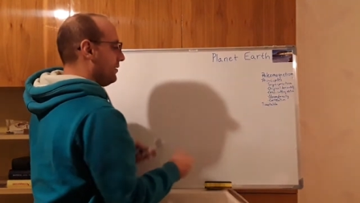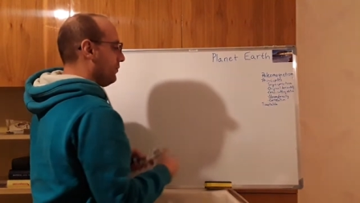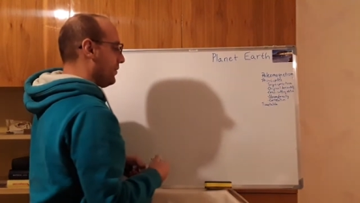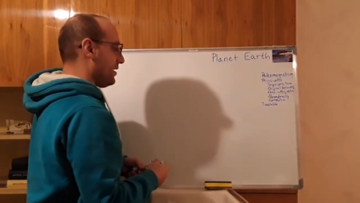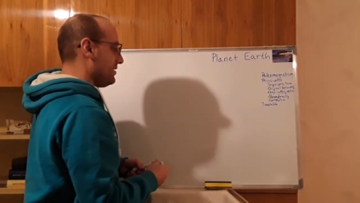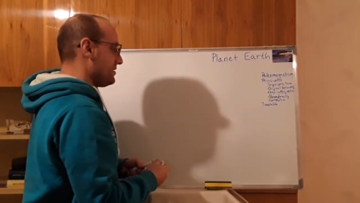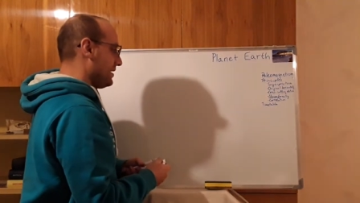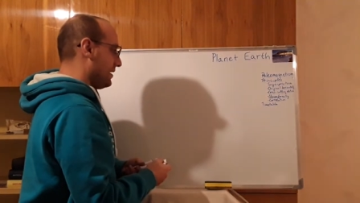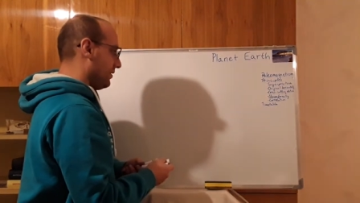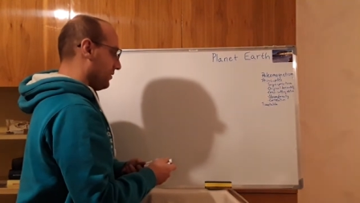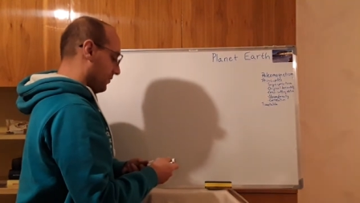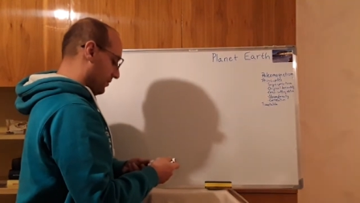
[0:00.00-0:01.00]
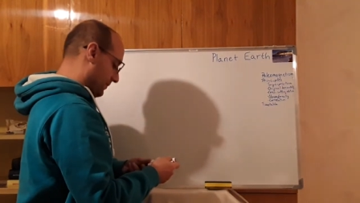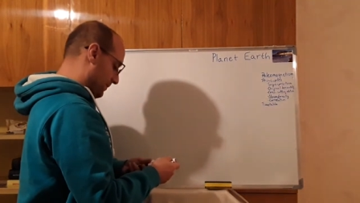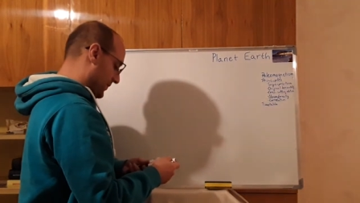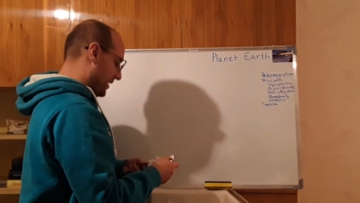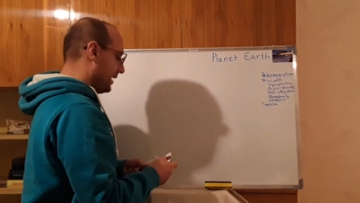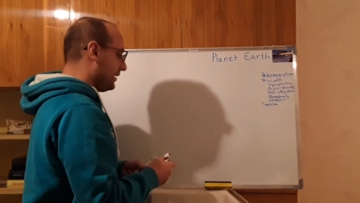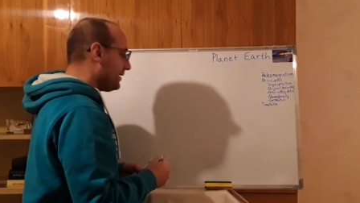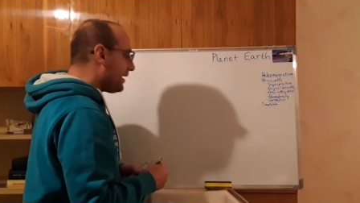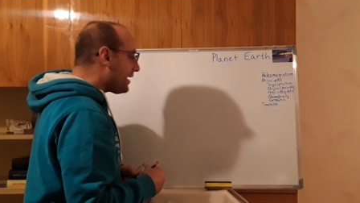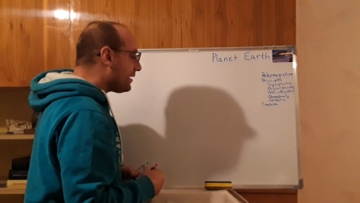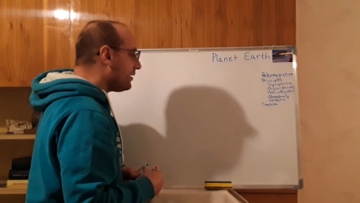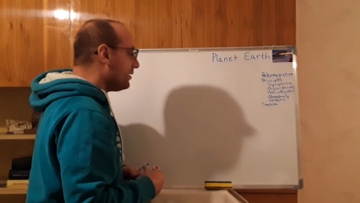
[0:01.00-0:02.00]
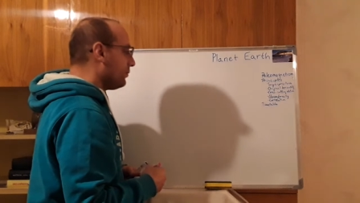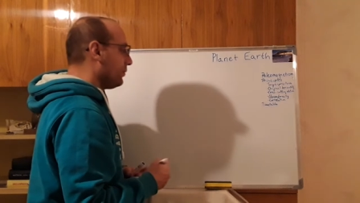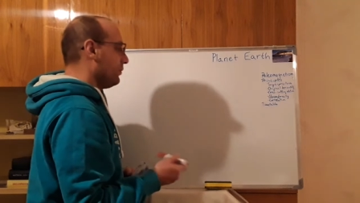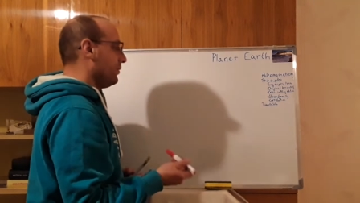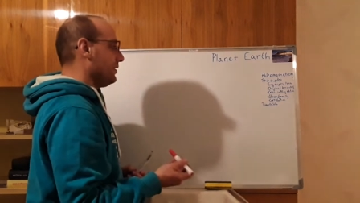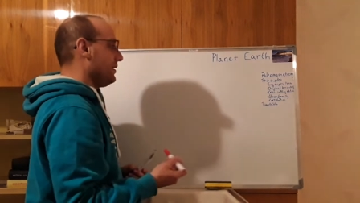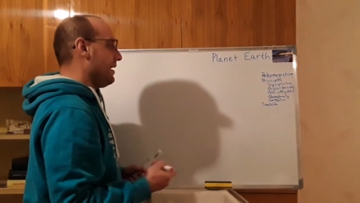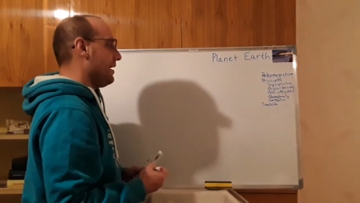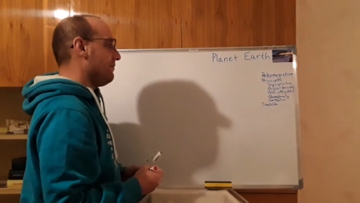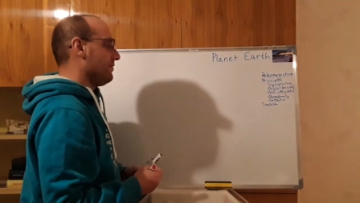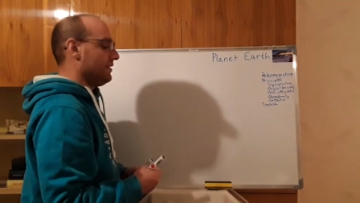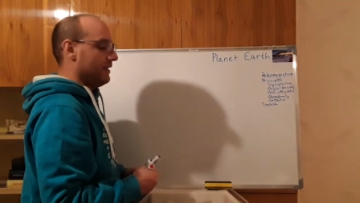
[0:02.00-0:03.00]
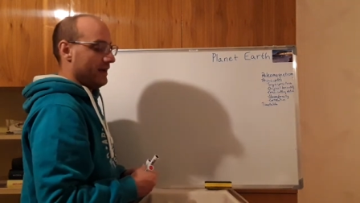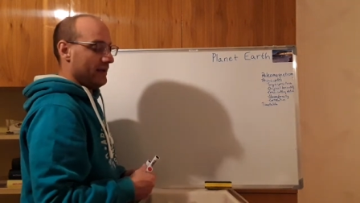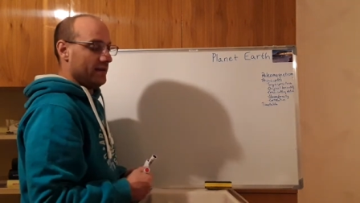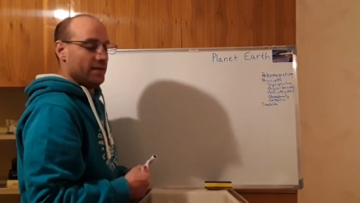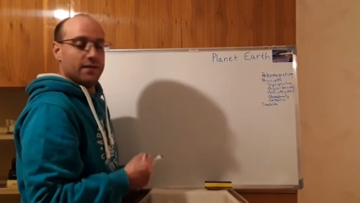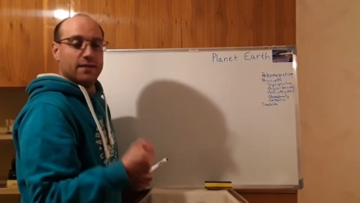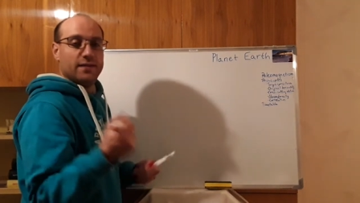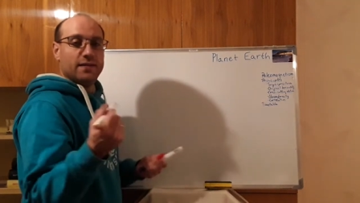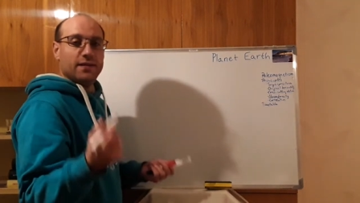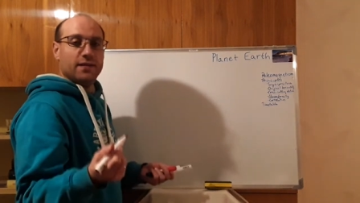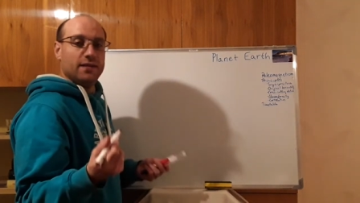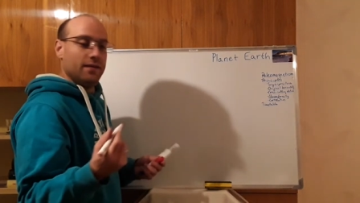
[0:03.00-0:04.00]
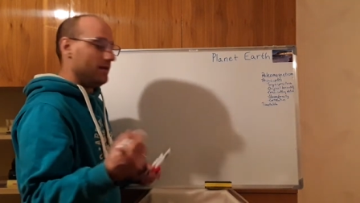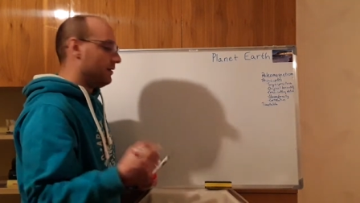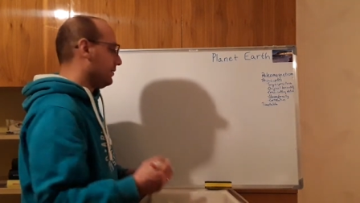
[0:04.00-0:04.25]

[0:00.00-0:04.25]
what is that at all? And then we would have then the